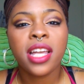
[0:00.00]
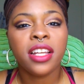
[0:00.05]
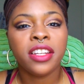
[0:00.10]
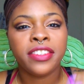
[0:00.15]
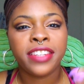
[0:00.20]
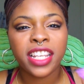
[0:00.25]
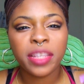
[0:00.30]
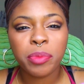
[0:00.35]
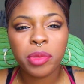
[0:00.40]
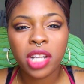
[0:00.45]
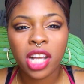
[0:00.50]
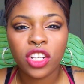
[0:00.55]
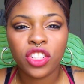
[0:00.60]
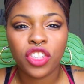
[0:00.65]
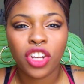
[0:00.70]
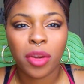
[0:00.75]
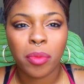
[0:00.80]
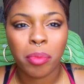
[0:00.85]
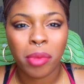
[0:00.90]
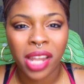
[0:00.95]
Just because
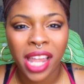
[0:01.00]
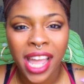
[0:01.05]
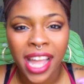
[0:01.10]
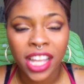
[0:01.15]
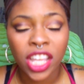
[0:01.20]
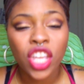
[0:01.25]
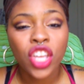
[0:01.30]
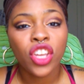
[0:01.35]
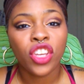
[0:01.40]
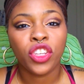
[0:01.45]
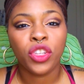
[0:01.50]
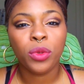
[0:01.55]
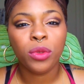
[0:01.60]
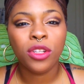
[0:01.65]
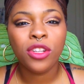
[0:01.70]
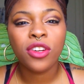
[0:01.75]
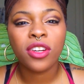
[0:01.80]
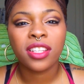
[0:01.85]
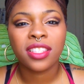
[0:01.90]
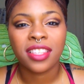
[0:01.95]
you're black, you
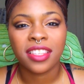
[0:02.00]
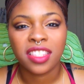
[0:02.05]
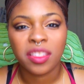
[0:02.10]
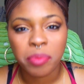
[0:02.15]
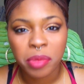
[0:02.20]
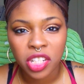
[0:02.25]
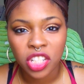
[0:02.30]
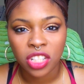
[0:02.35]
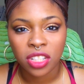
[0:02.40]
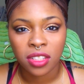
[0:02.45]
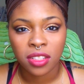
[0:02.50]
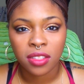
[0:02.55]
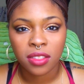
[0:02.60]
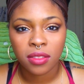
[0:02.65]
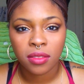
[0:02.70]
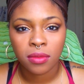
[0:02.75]
look suspicious.